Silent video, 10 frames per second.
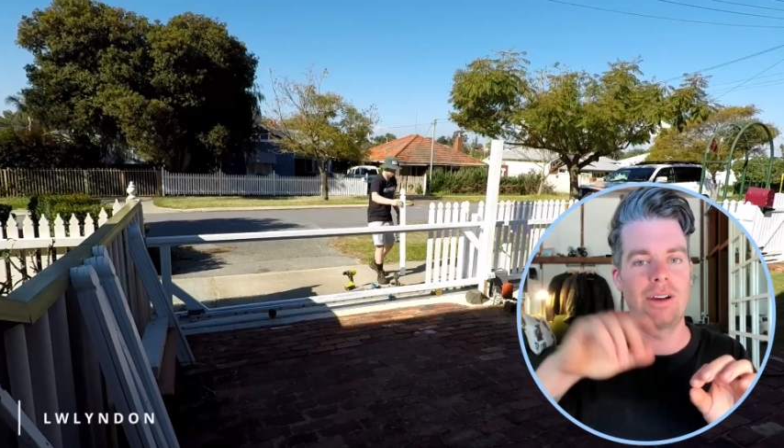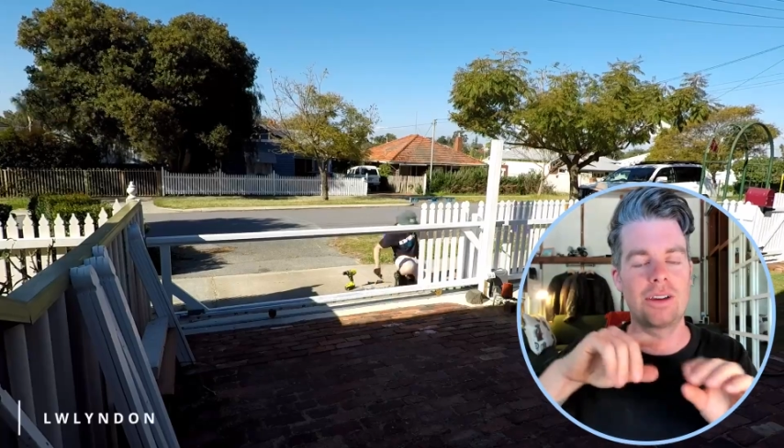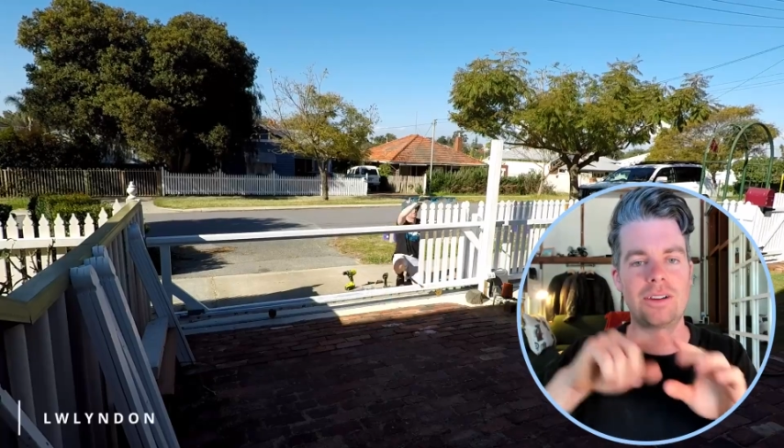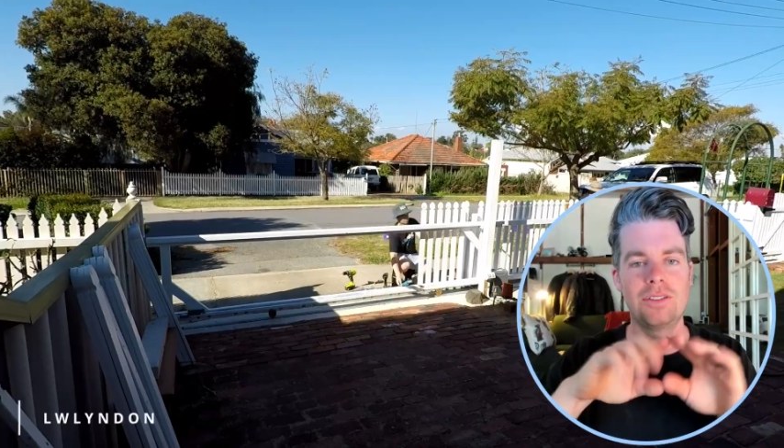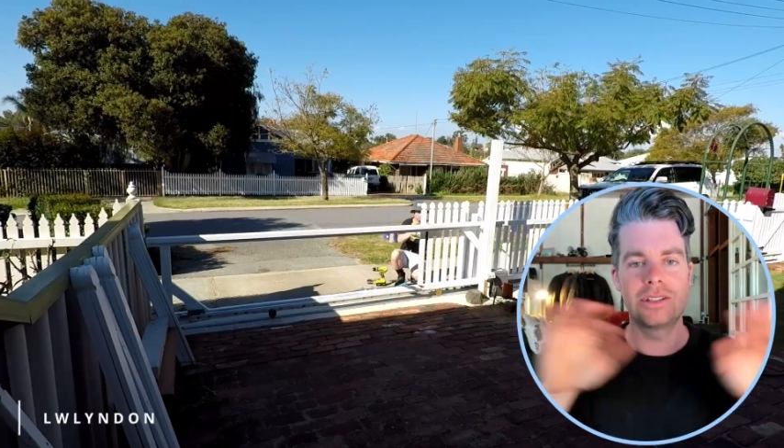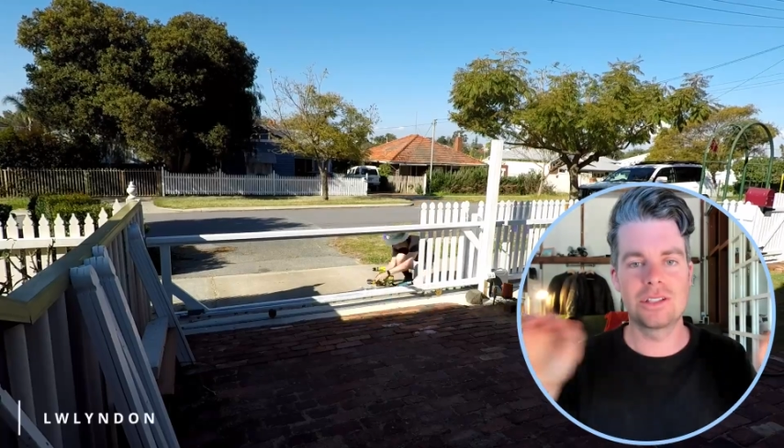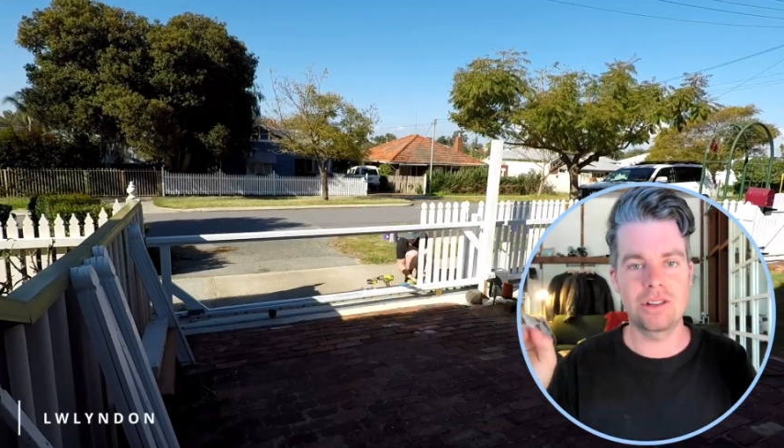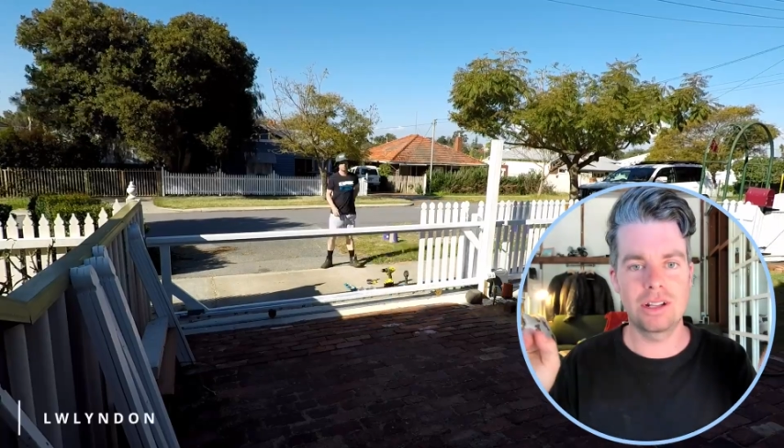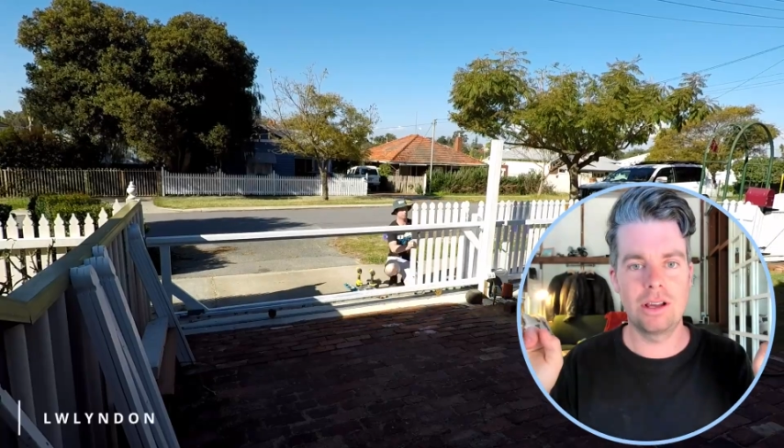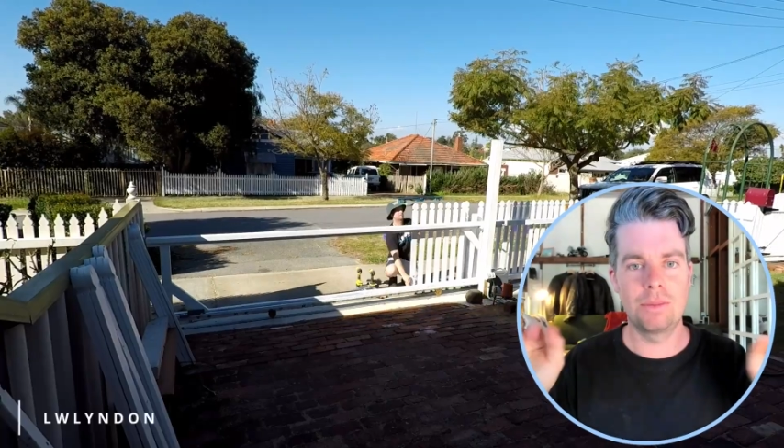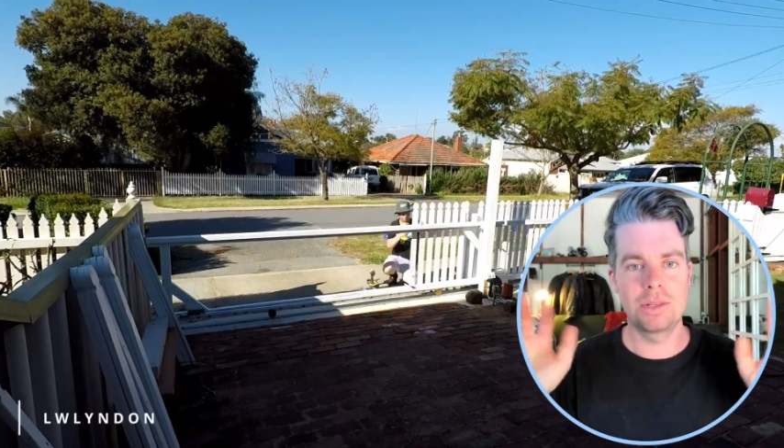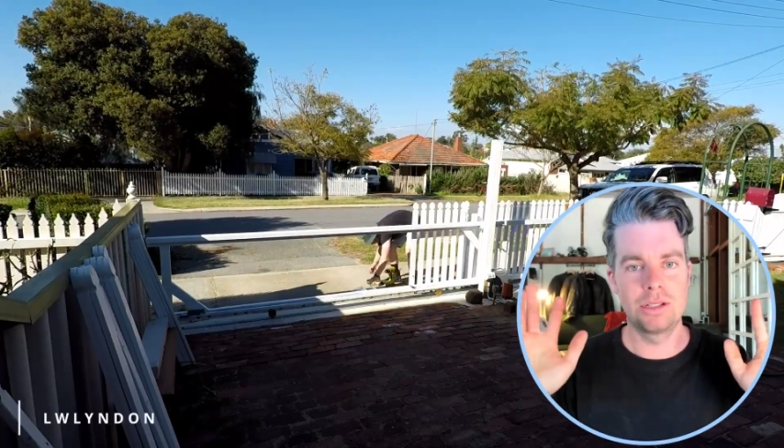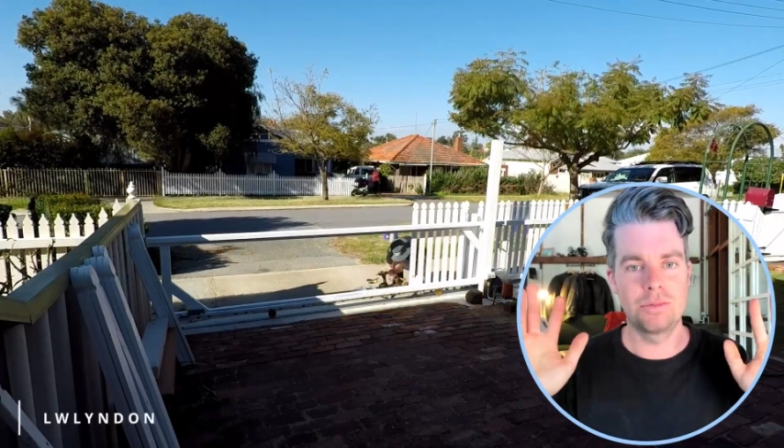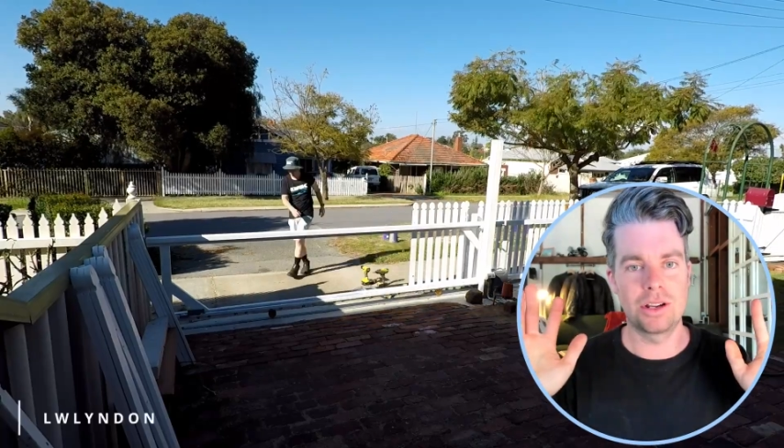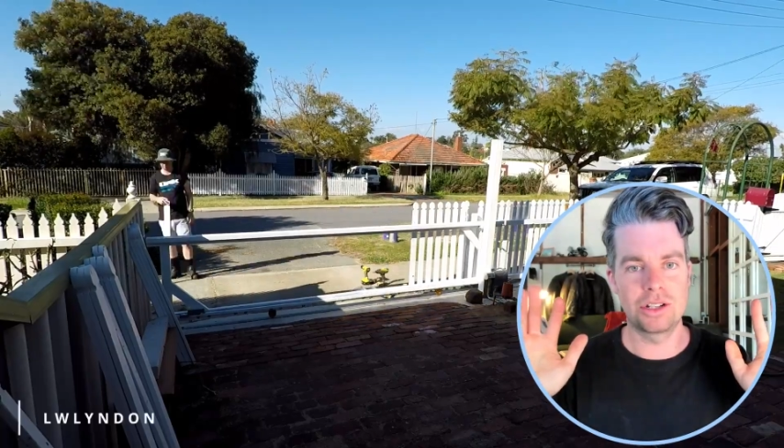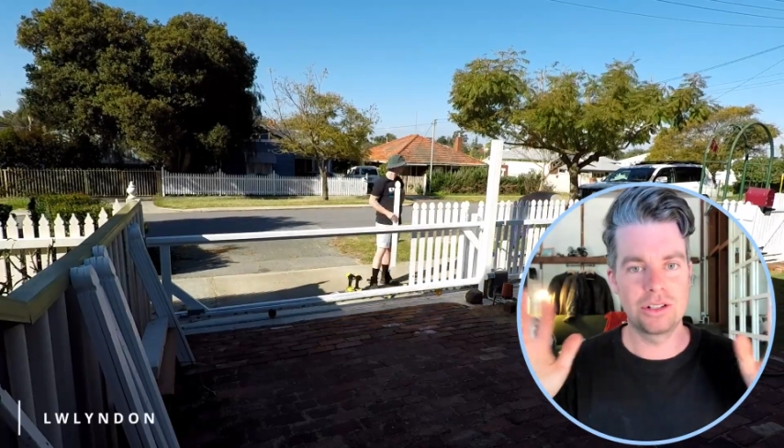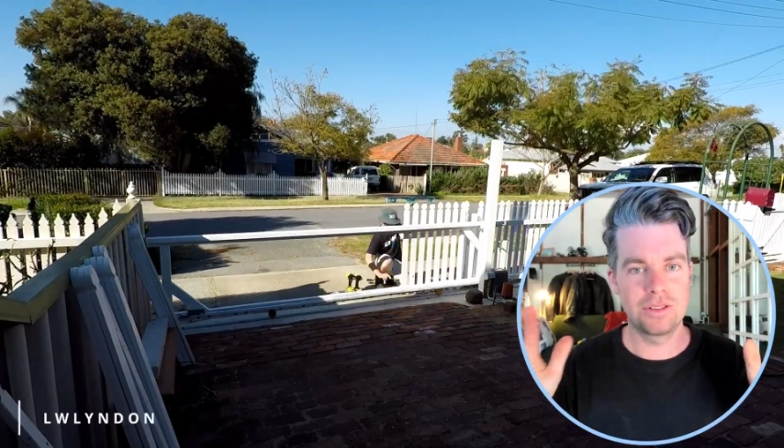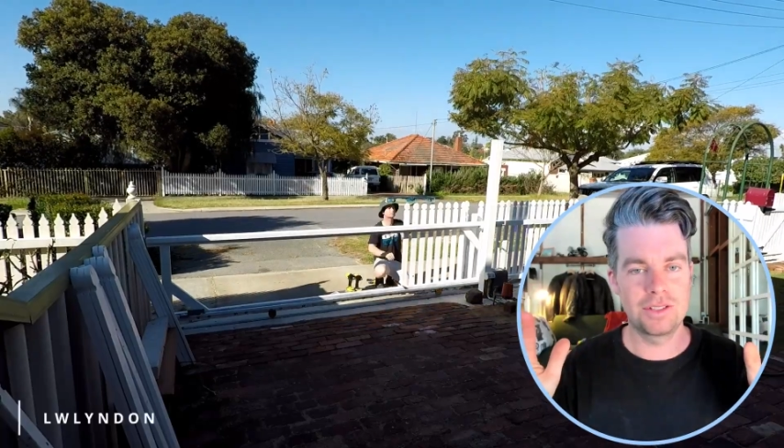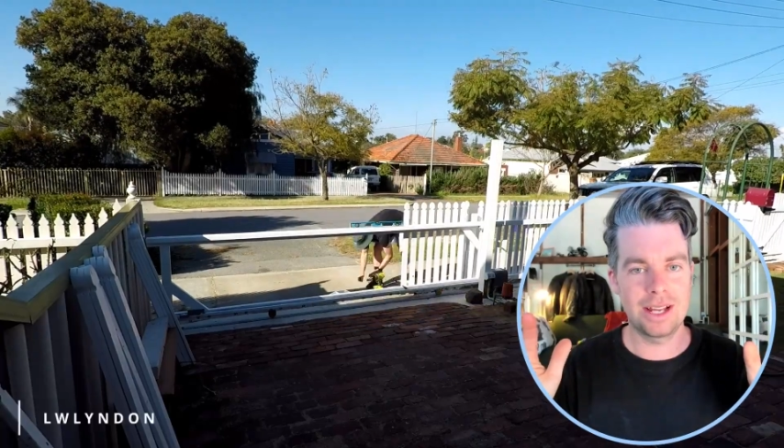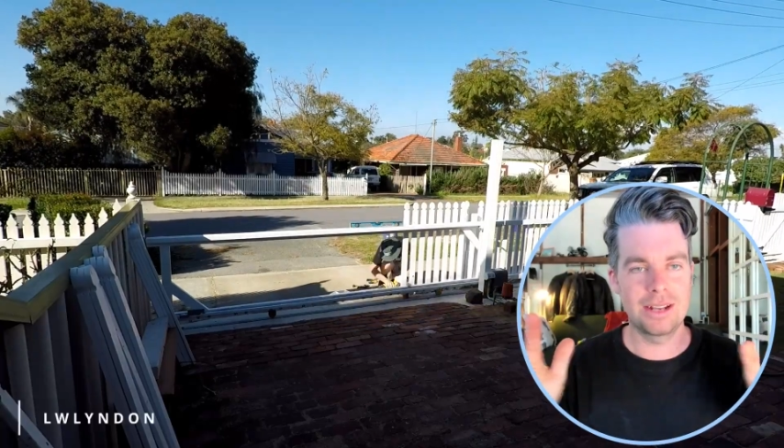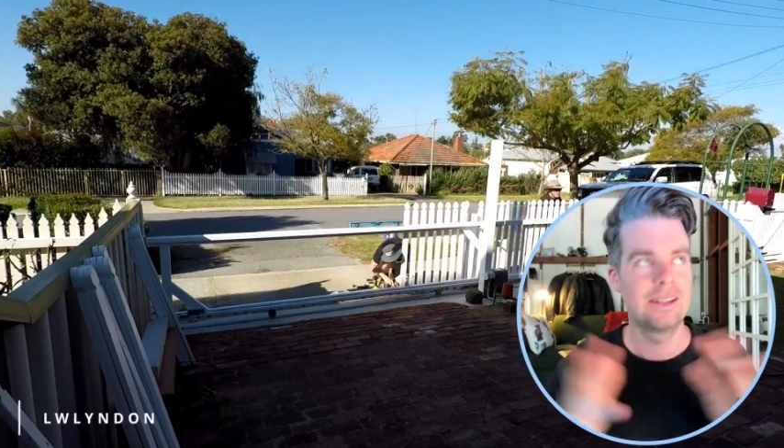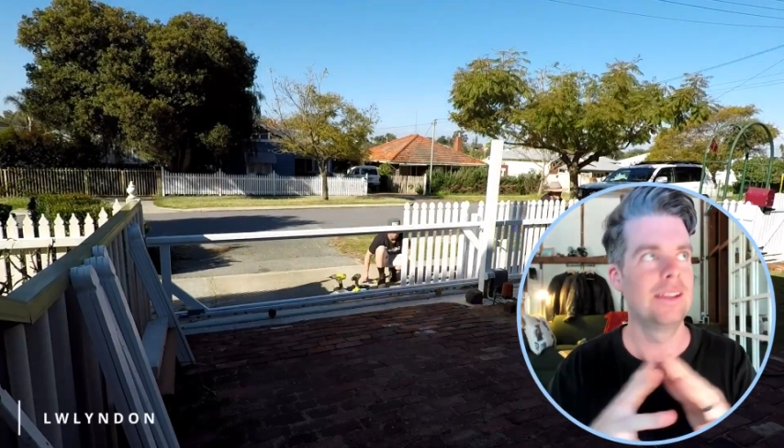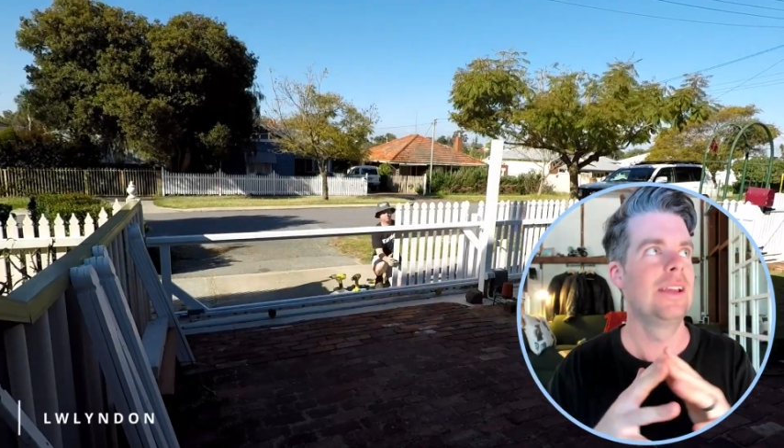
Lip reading: I could have used a string line, which is what I should have done,